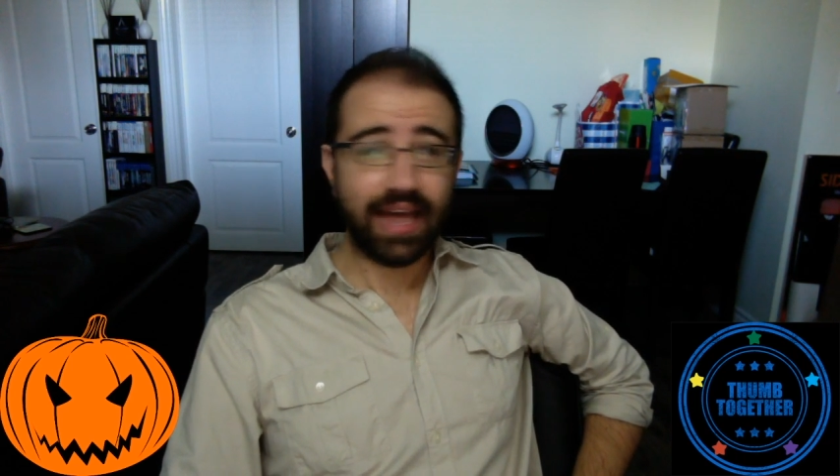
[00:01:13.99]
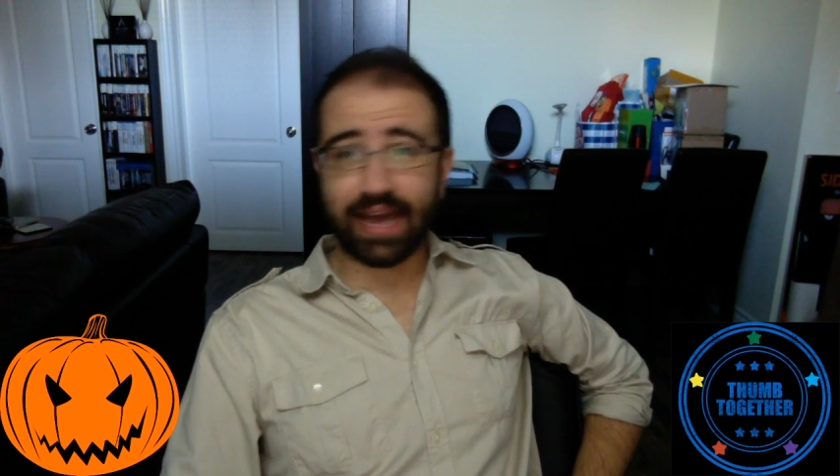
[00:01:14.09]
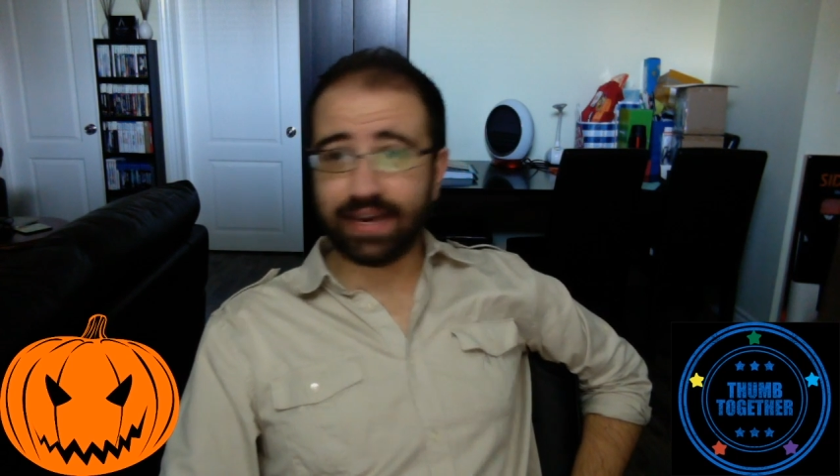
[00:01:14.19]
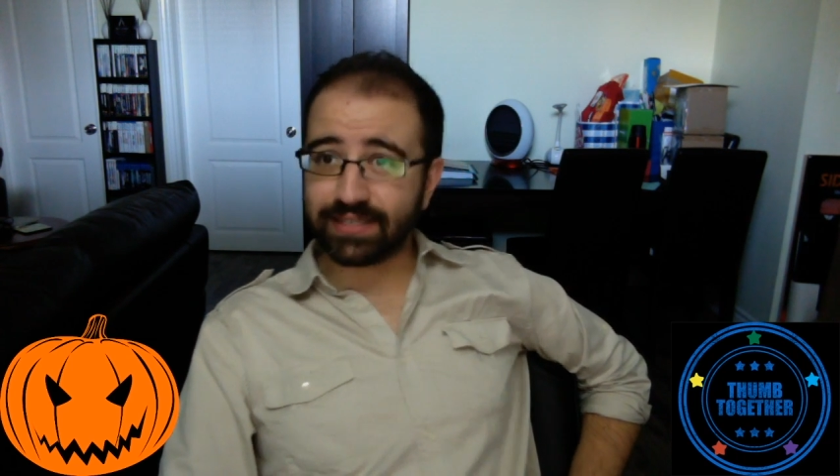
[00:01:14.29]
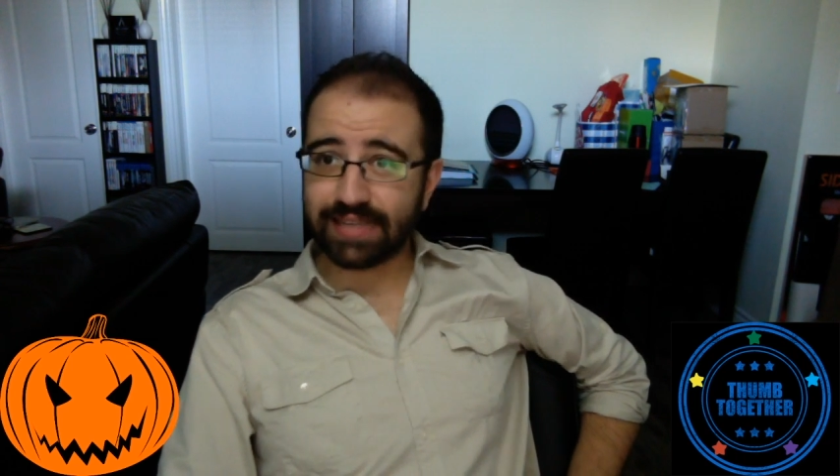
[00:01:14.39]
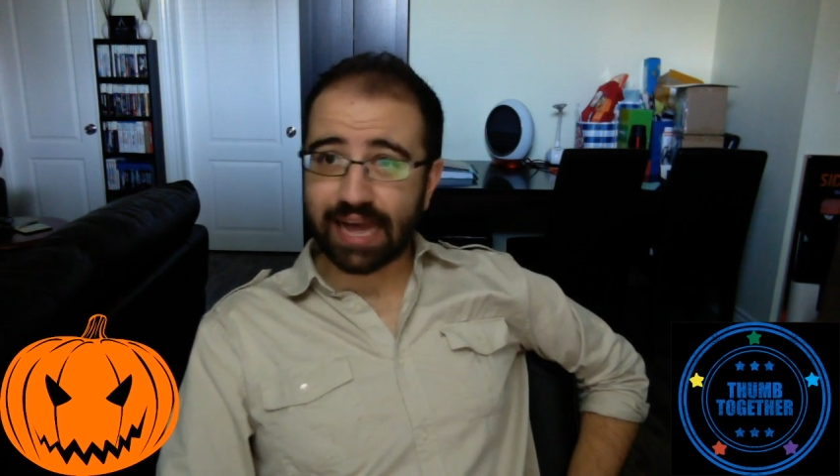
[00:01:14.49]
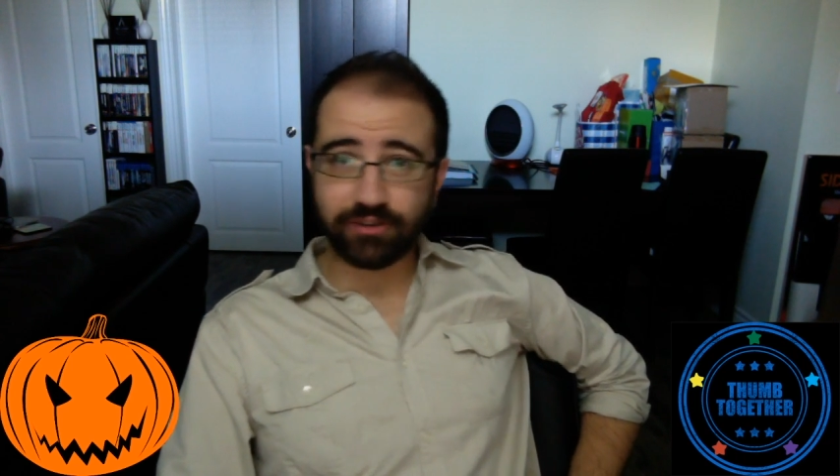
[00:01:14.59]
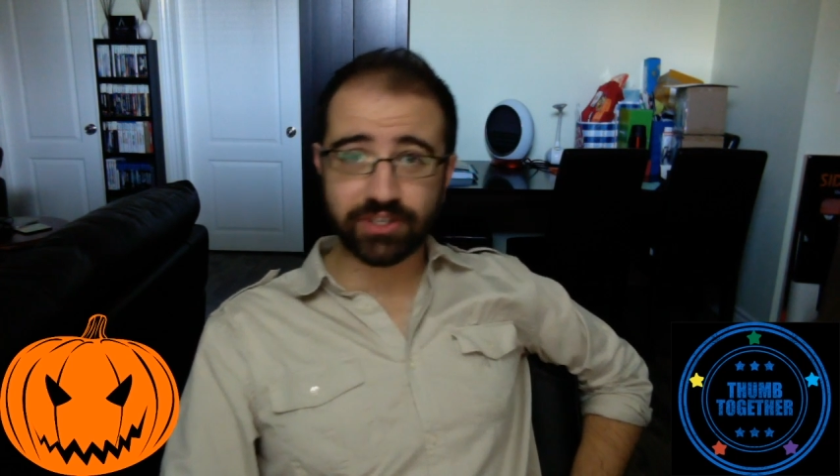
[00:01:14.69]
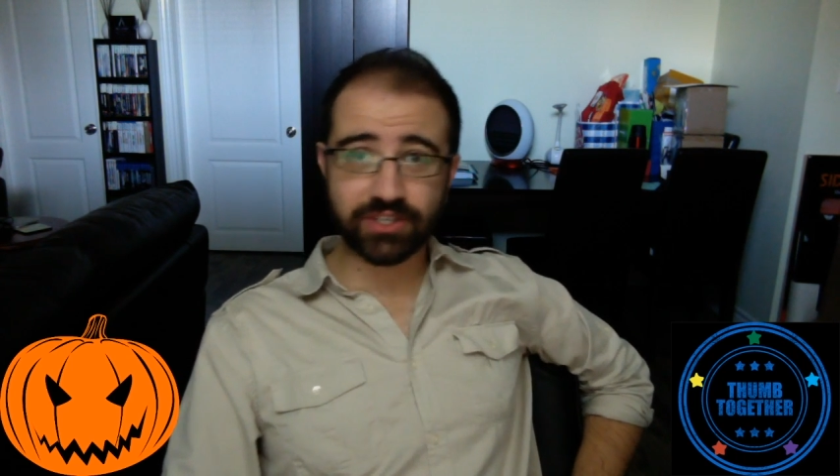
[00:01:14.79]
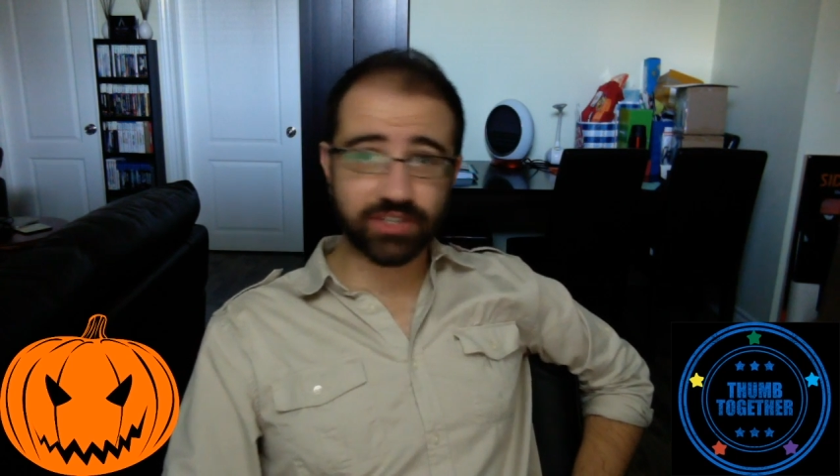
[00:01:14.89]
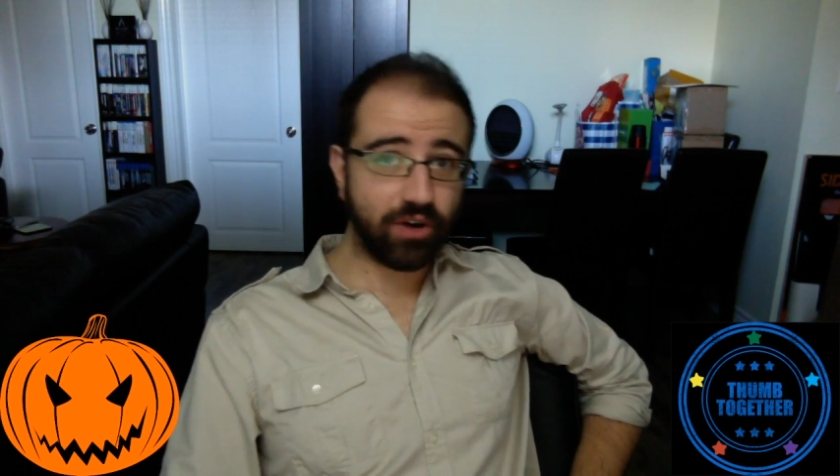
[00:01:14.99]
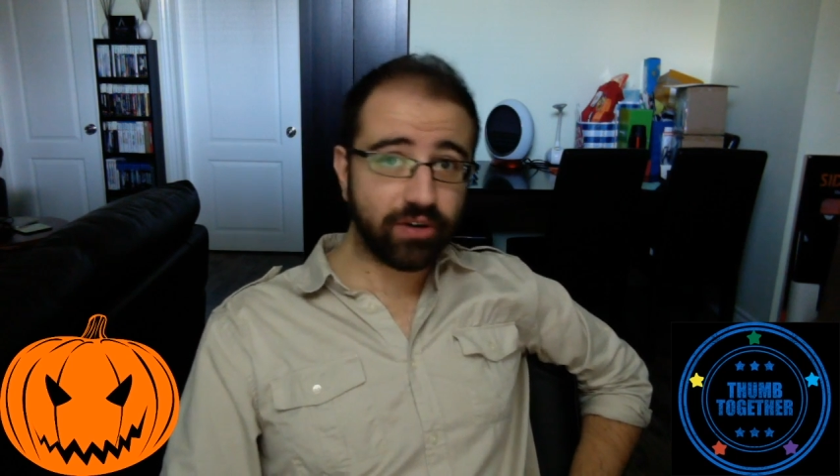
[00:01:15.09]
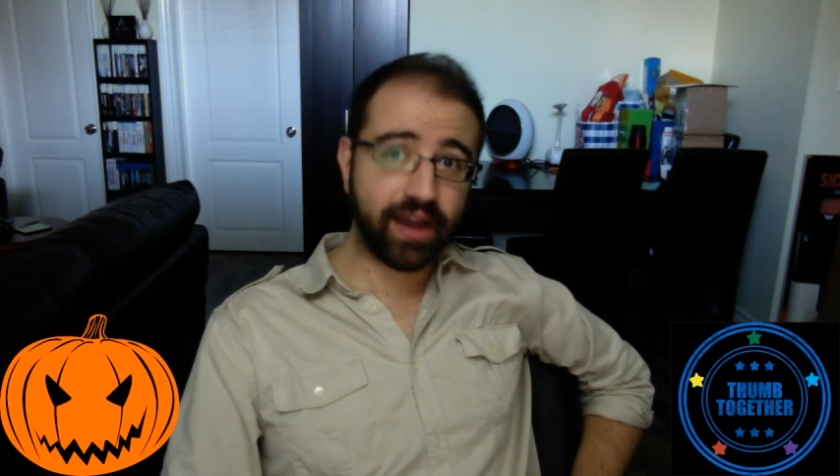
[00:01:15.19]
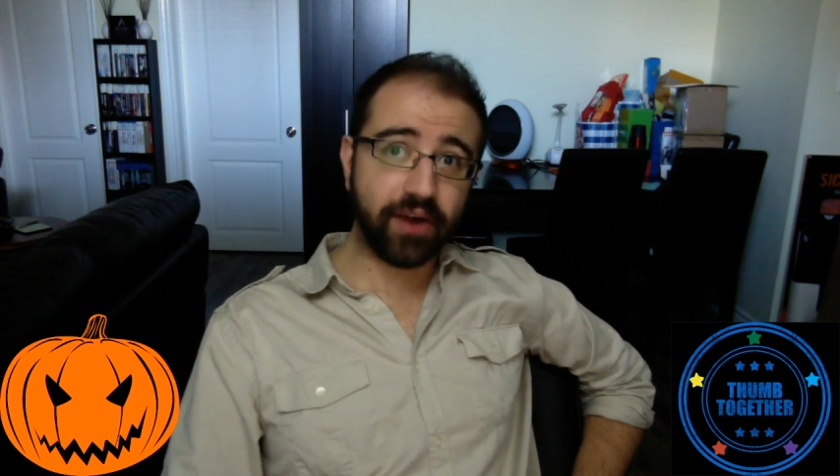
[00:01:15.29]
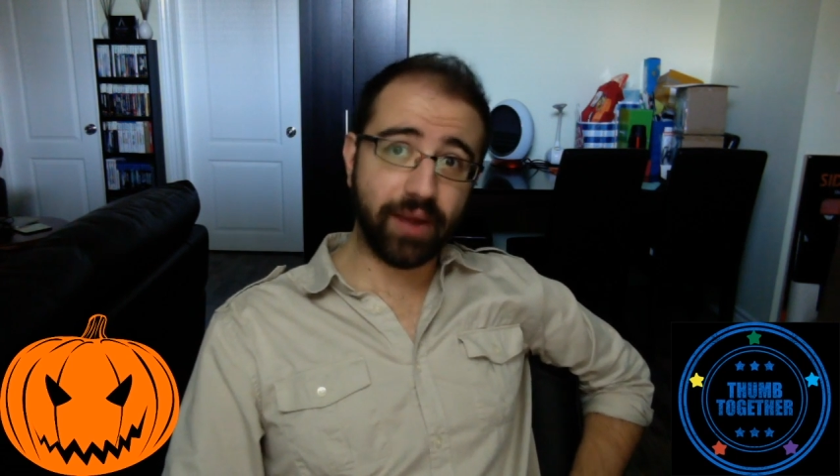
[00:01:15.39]
and is now just
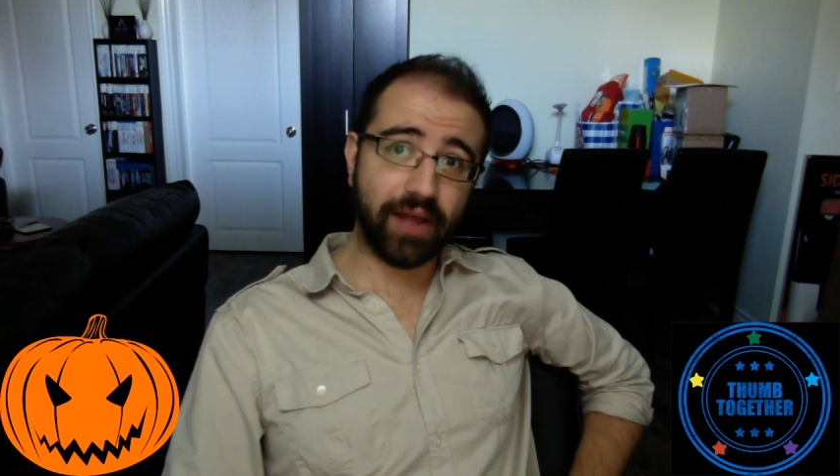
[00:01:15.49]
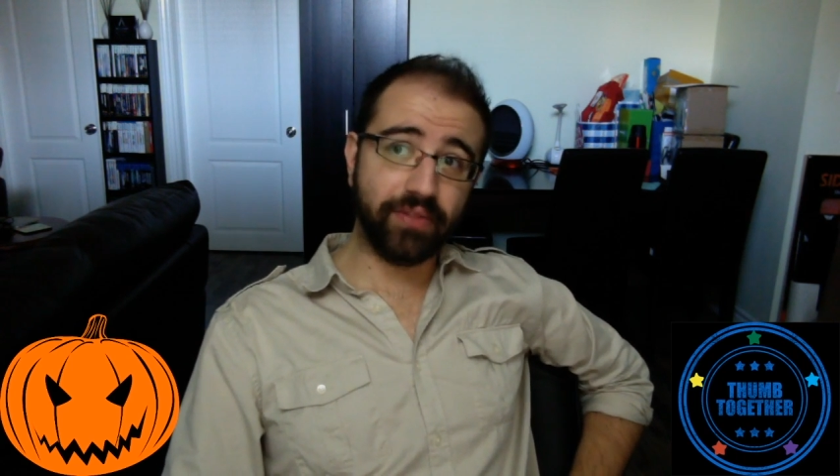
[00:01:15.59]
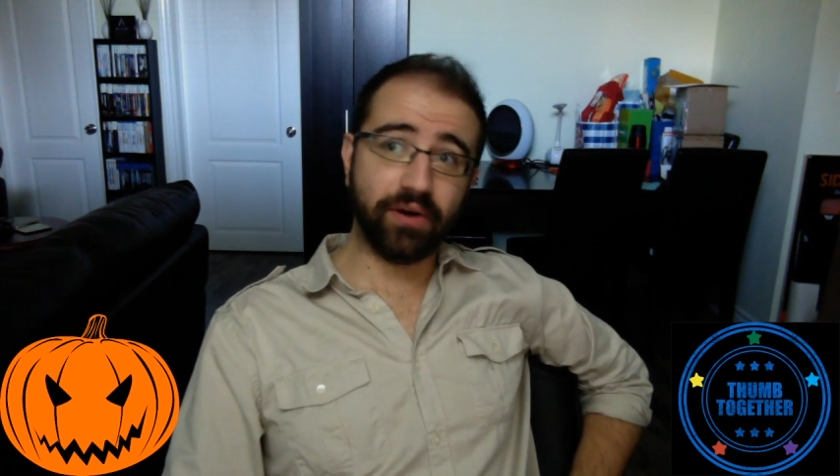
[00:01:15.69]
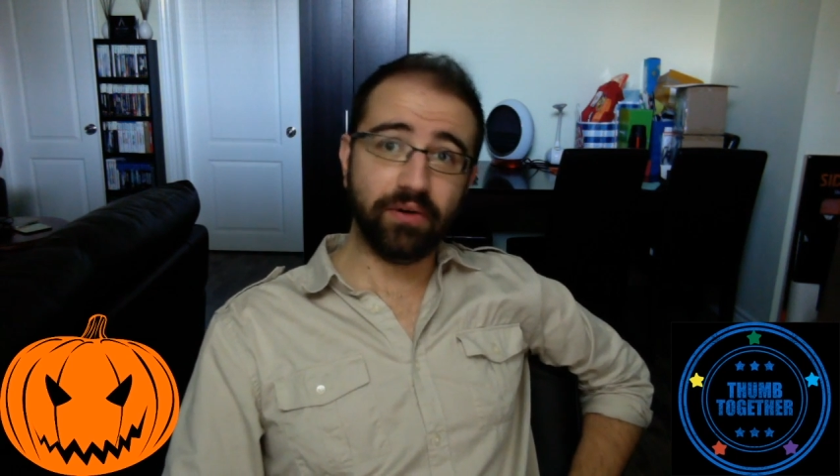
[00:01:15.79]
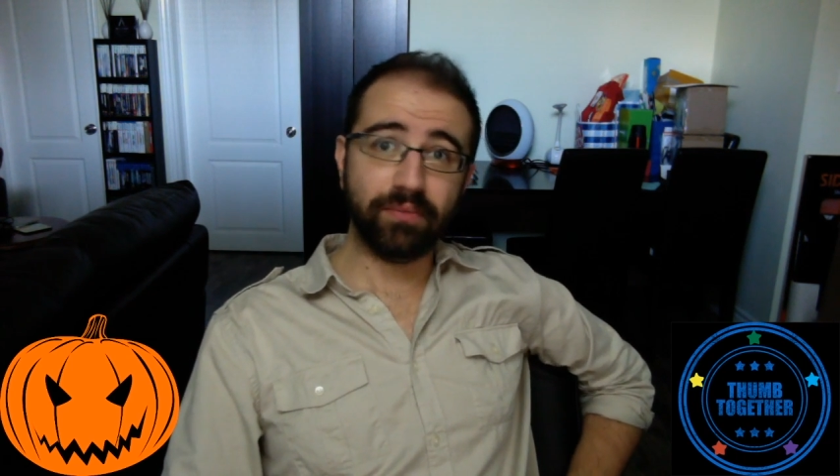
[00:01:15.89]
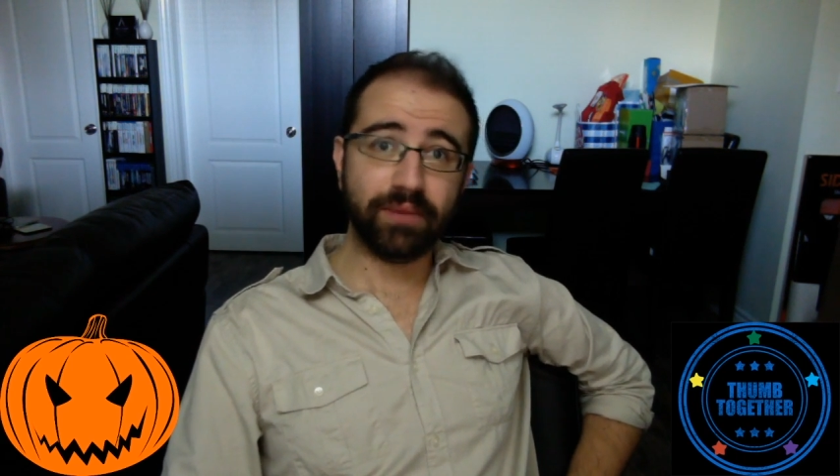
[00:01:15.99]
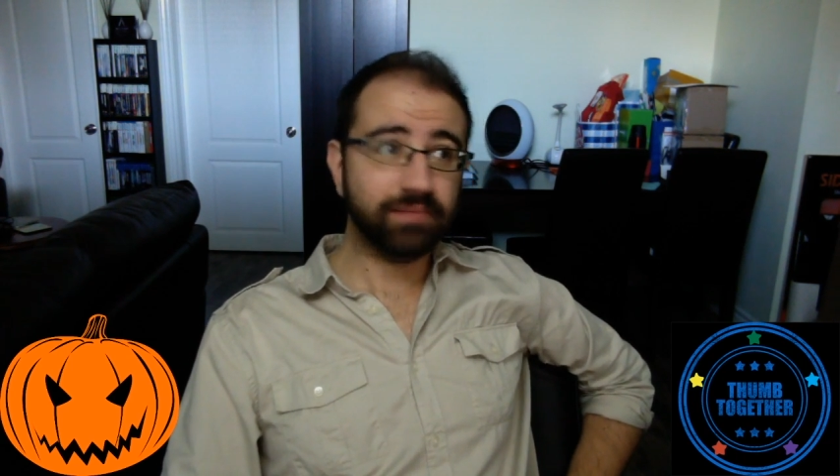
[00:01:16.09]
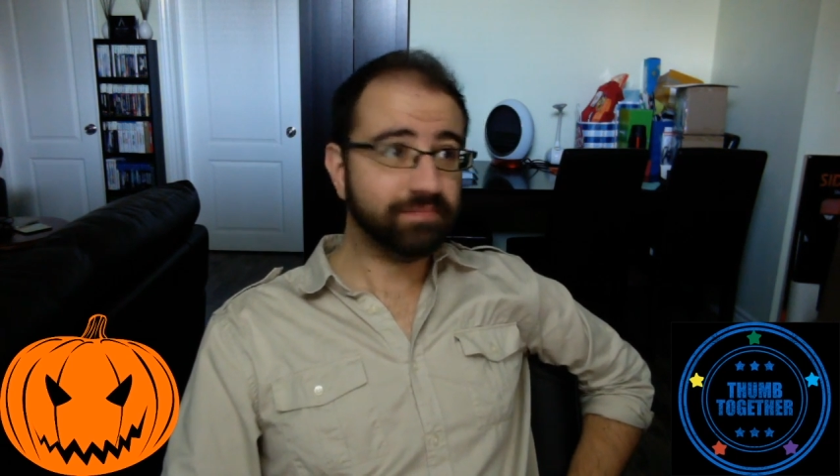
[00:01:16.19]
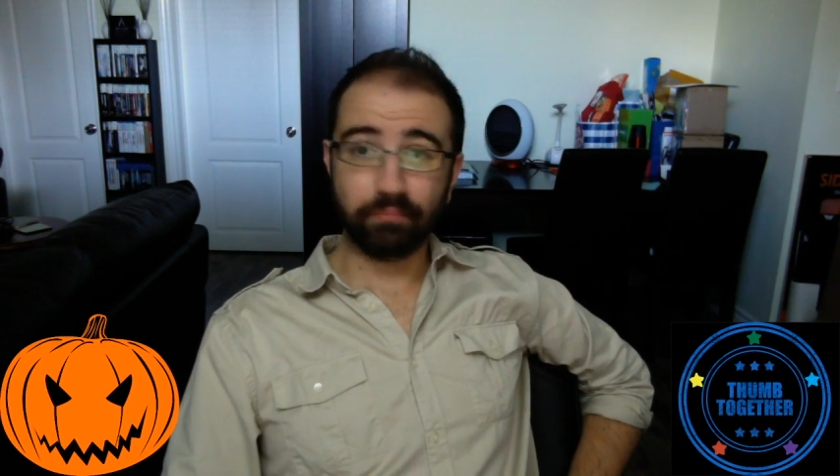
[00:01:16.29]
skulking around the home,